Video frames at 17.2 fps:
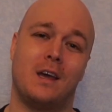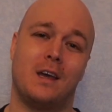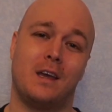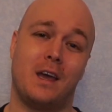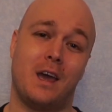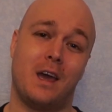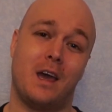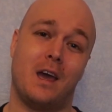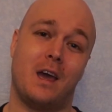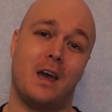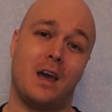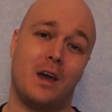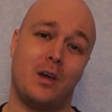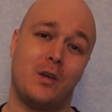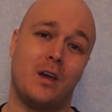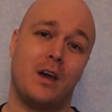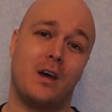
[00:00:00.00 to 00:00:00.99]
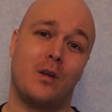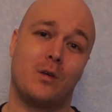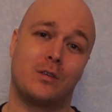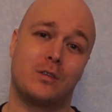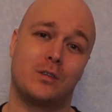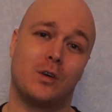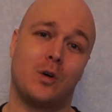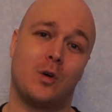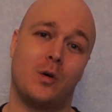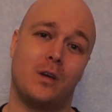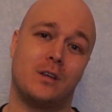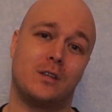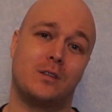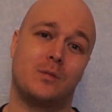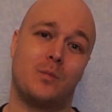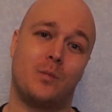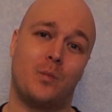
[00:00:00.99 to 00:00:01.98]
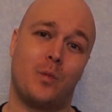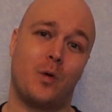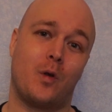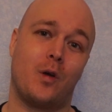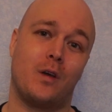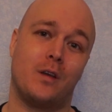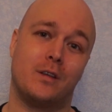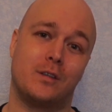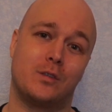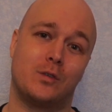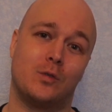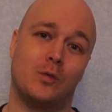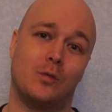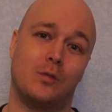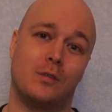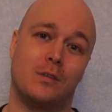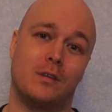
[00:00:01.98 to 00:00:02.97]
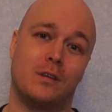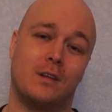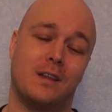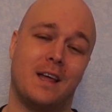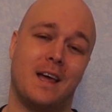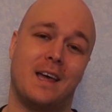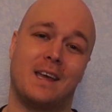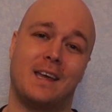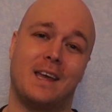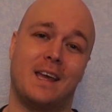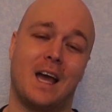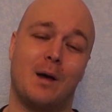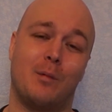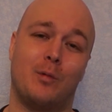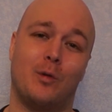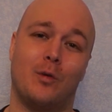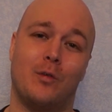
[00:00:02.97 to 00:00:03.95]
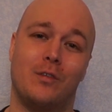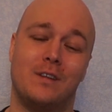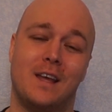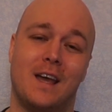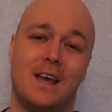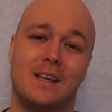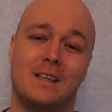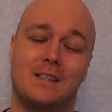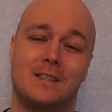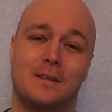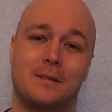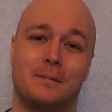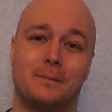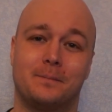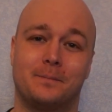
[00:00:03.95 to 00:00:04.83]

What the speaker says: Yeah, a year or so is pretty soon, like a couple of days.